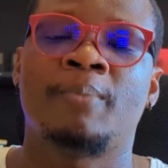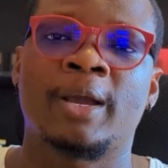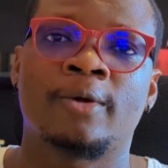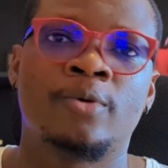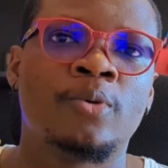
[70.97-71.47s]

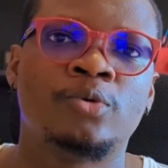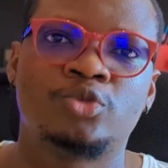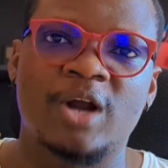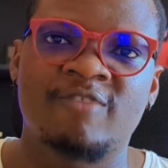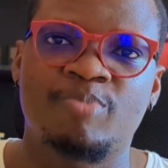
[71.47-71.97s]
my
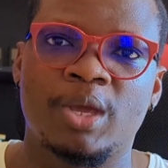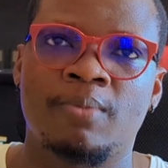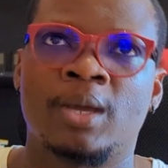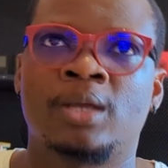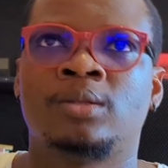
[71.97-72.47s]
Google Drive
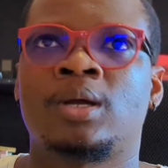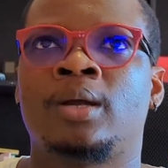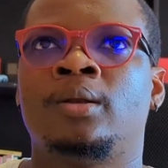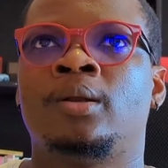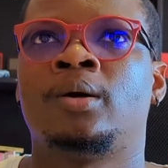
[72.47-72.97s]
payment,
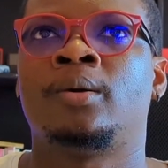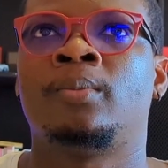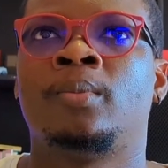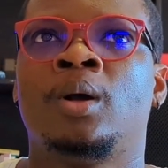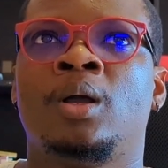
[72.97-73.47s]
and
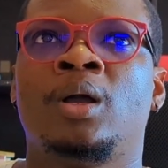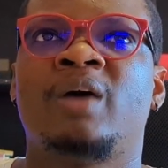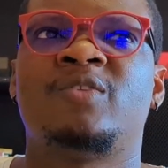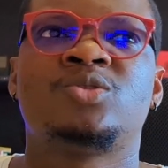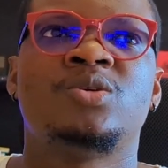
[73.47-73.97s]

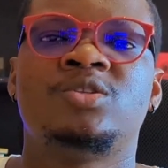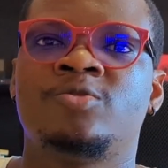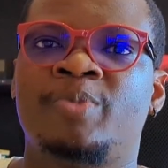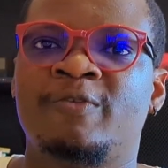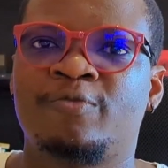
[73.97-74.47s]
I've also used
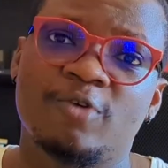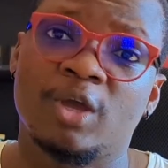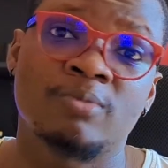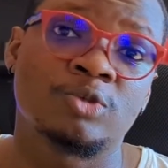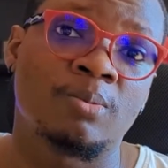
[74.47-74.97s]
it to pay for
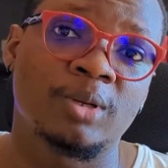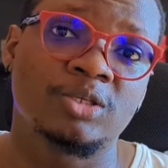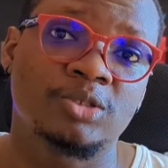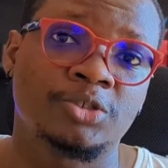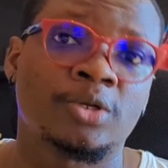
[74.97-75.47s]
games on
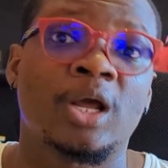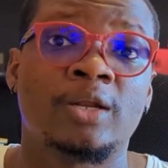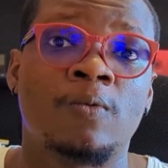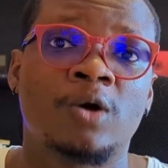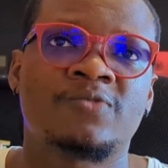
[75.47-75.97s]
PlayStation, and
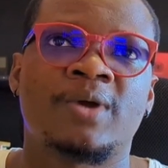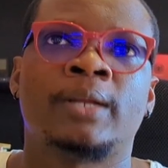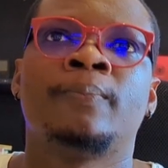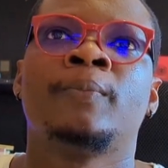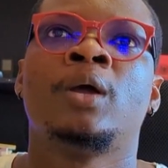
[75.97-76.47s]
it worked
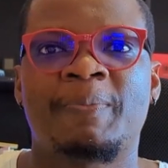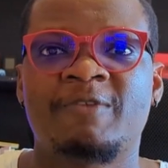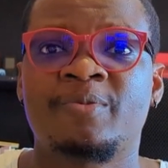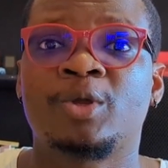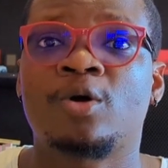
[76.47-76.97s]
fine. Apart
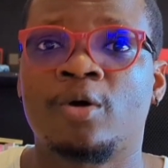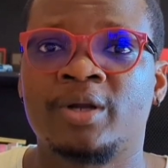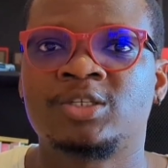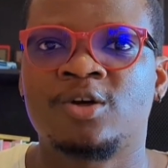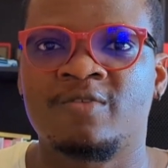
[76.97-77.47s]
from the
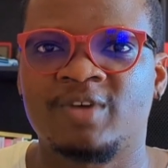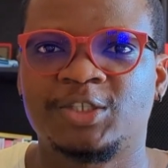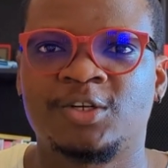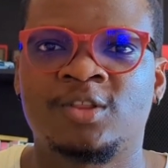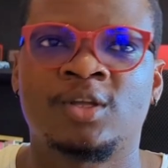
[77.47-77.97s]
currency
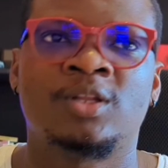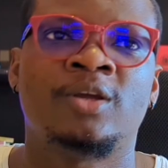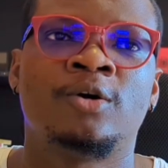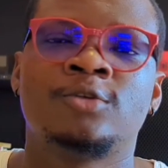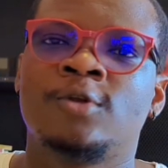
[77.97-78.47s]
conversion thing,
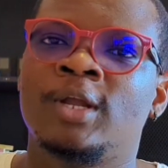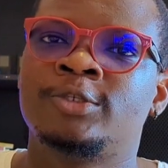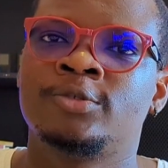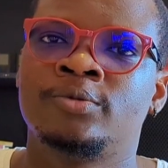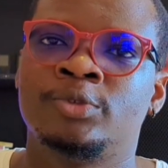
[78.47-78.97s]
they also
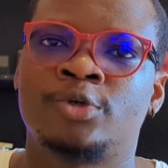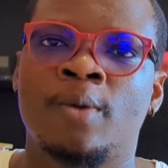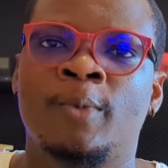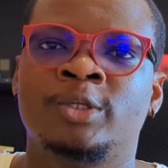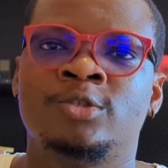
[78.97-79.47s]
let you withdraw
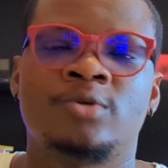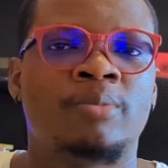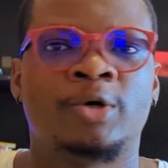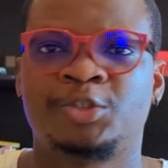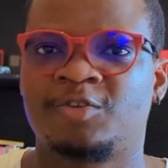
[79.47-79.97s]
money to a
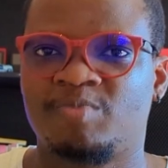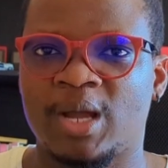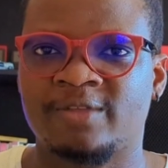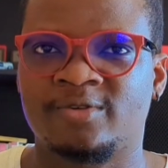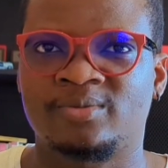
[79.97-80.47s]
bunch of
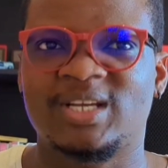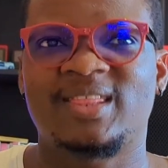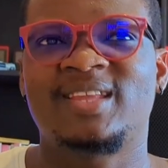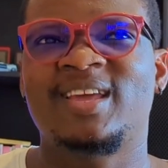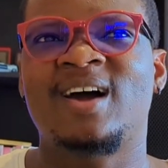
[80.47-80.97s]
platforms. I
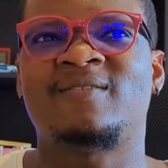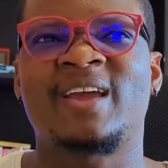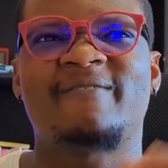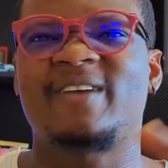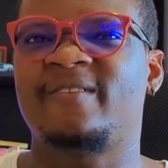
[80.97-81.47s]
think they have
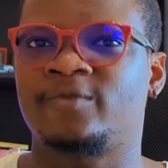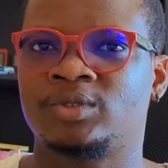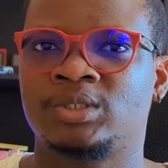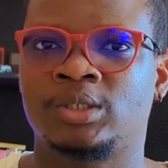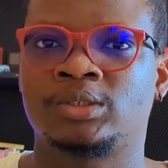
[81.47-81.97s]
like 5 or
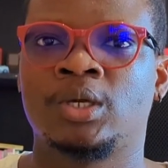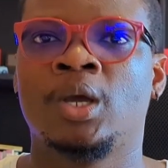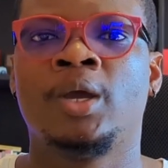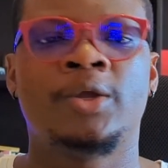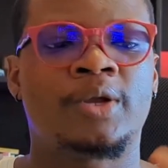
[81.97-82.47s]
6.
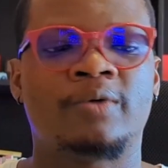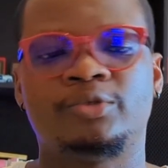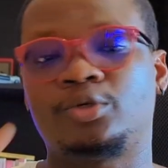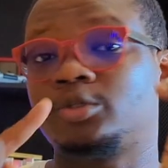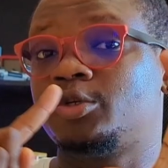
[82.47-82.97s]
You can
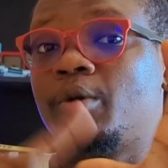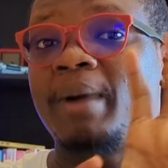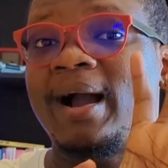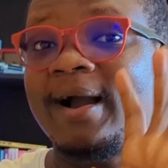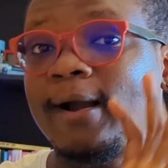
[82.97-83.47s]
withdraw to your
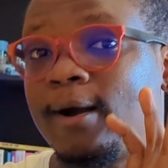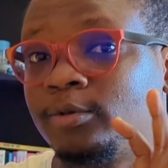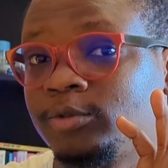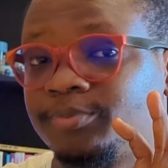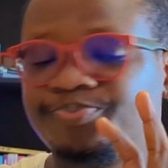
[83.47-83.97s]
bank
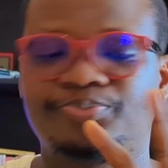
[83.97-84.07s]
account,